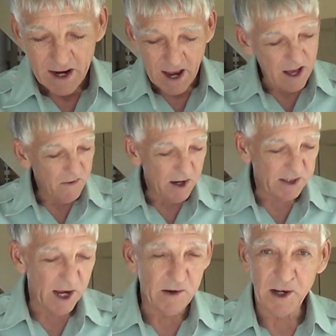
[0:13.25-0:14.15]
I want
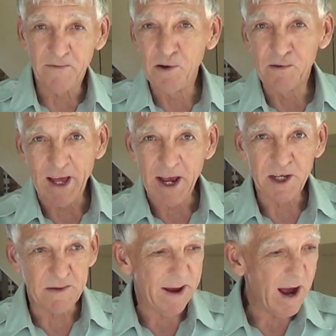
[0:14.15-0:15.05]
to tell you a few
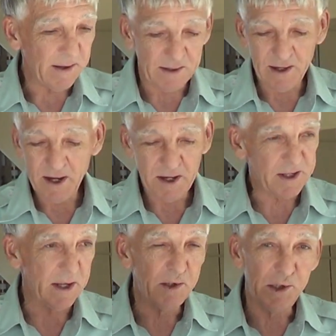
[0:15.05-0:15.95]
things about
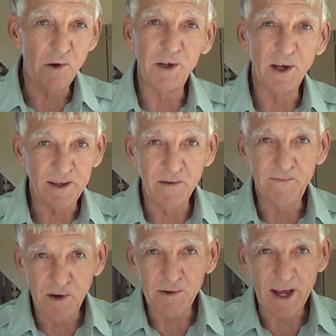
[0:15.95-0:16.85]
this and show you a
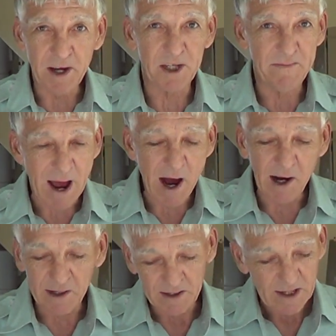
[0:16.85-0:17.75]
few things
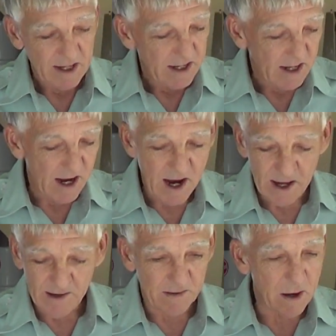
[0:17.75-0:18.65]
about it.
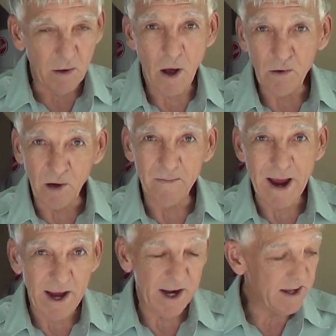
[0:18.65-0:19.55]
They're no longer
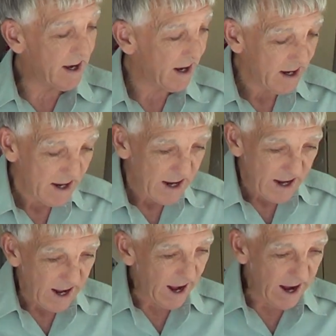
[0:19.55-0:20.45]
made,
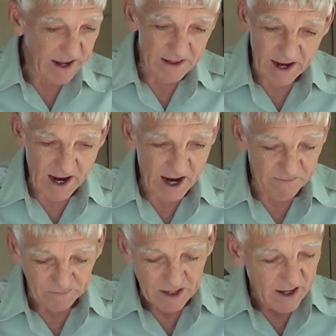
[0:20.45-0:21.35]
and
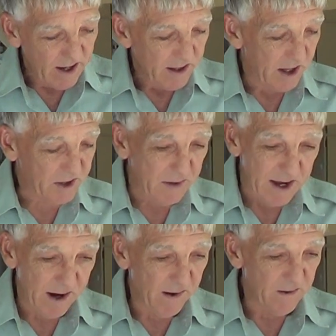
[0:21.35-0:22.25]
this one
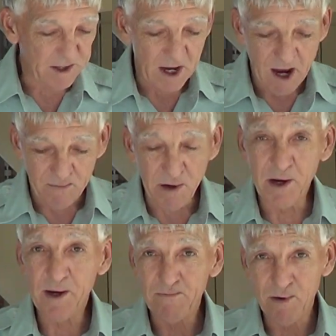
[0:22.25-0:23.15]
here is
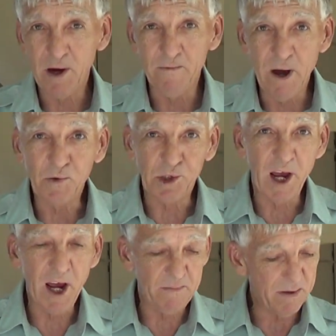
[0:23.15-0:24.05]
pretty good, pretty rough
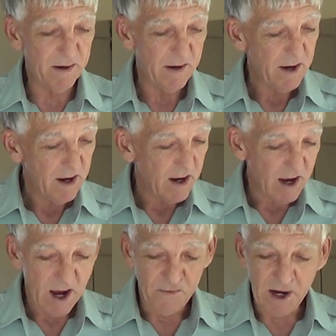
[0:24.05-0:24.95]
shape.
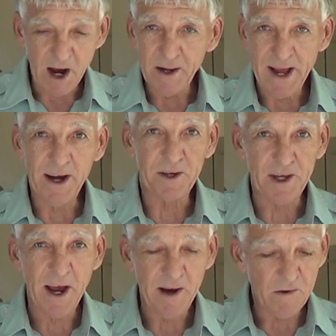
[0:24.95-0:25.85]
We got it at a
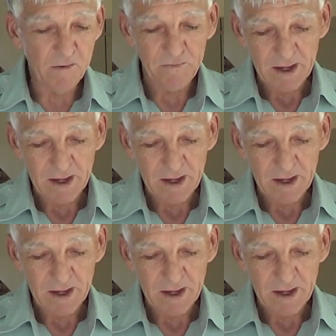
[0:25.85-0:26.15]
sale.